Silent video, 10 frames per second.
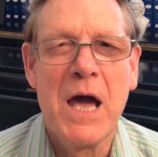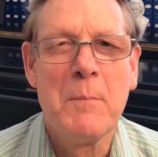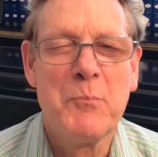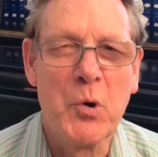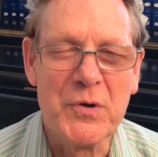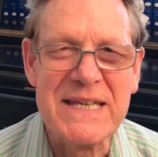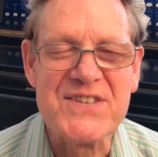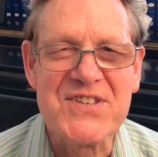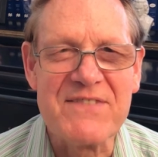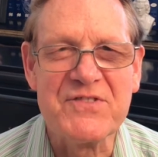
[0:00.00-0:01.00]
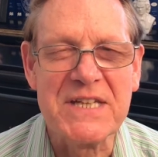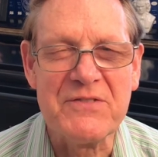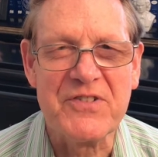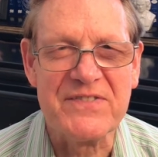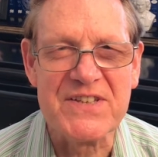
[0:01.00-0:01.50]
Born in
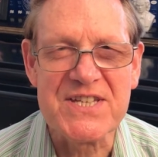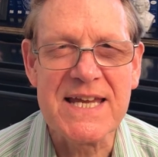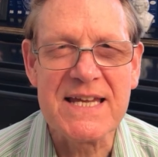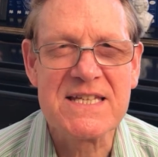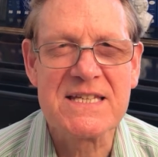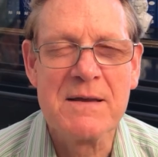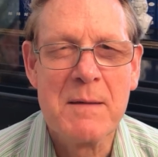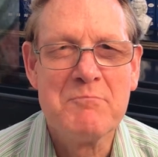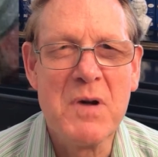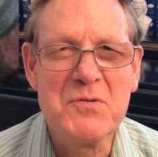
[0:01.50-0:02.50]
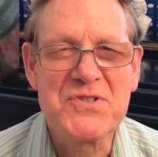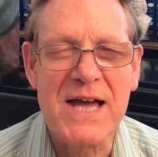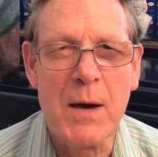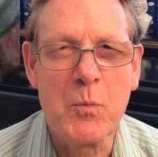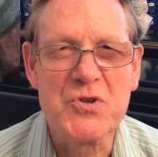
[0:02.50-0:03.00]
1756,
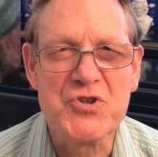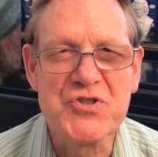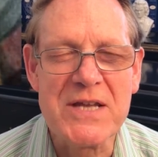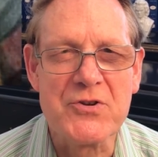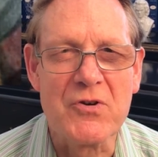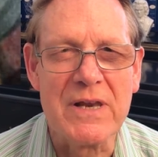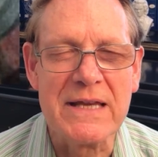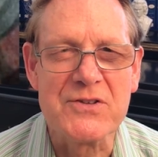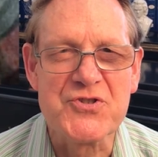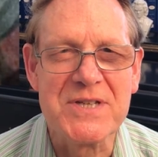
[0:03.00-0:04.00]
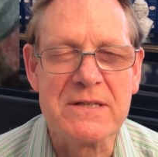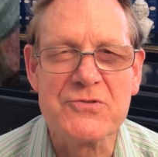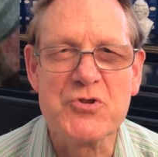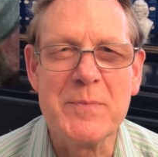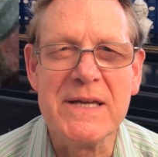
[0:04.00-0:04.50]
Mozart was generally considered
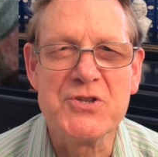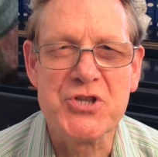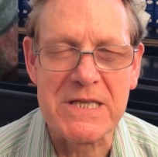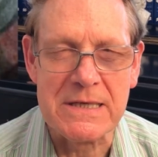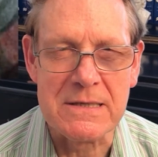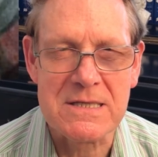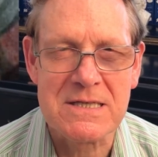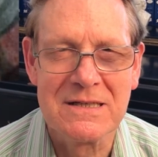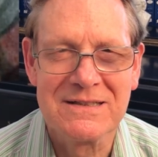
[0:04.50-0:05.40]
to be a genius.